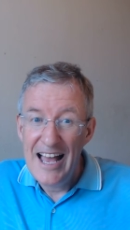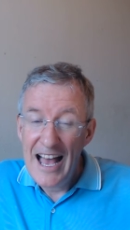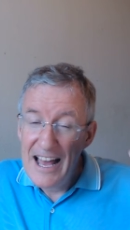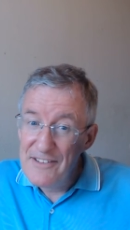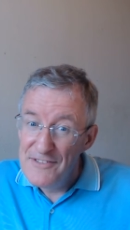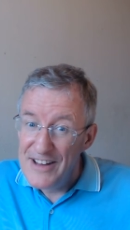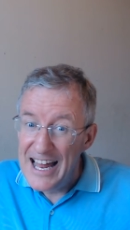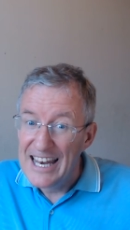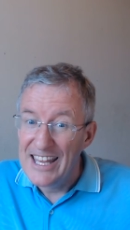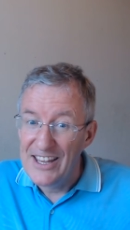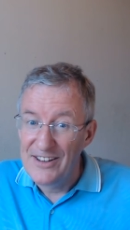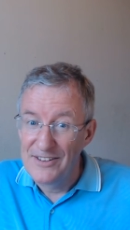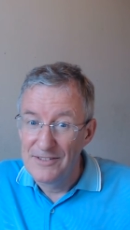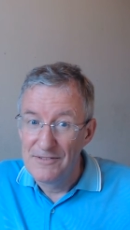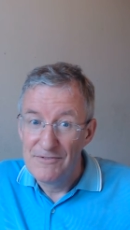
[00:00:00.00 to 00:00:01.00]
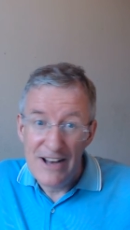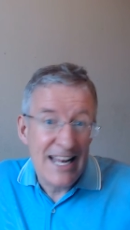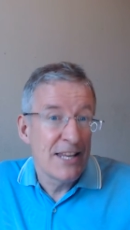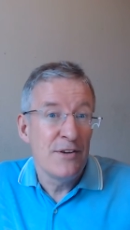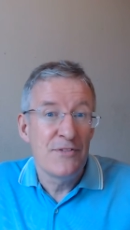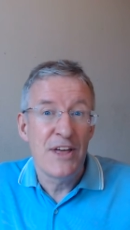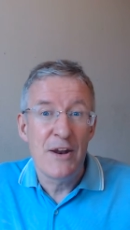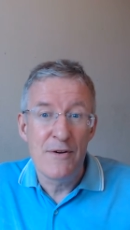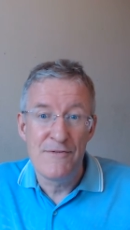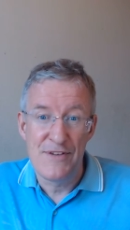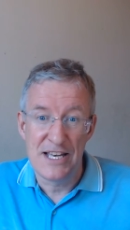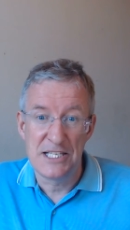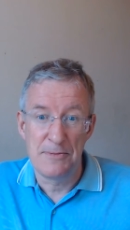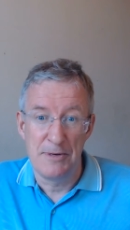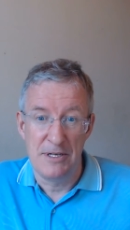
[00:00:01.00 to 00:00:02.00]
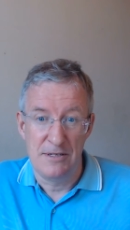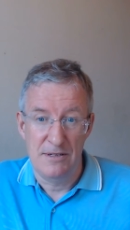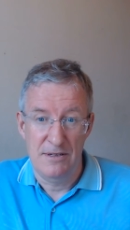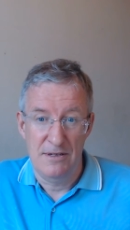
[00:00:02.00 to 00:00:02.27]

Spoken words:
and value of their investment.